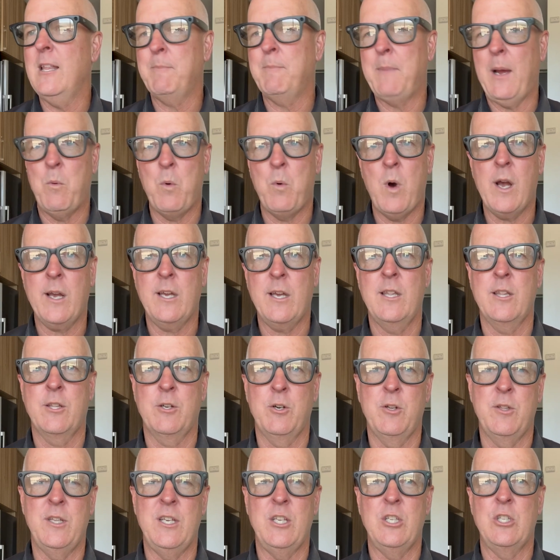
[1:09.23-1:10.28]
by walking
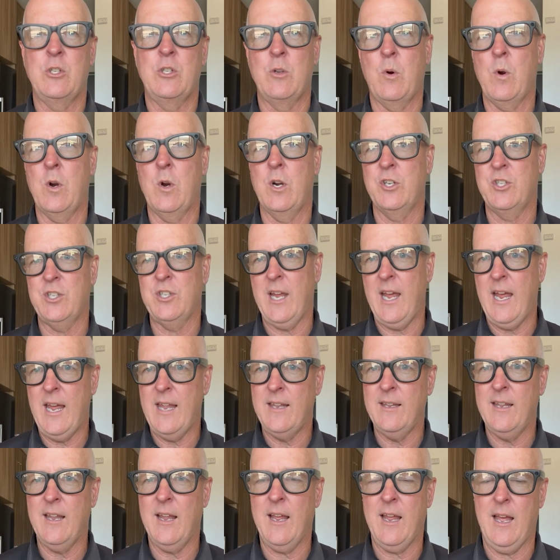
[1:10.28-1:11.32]
through these doors,
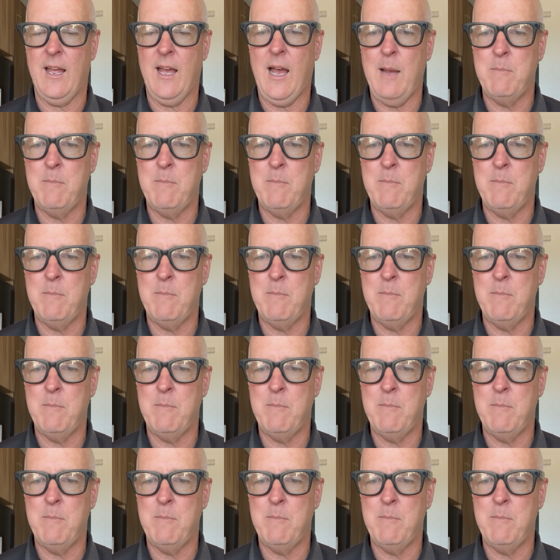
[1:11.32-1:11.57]
and I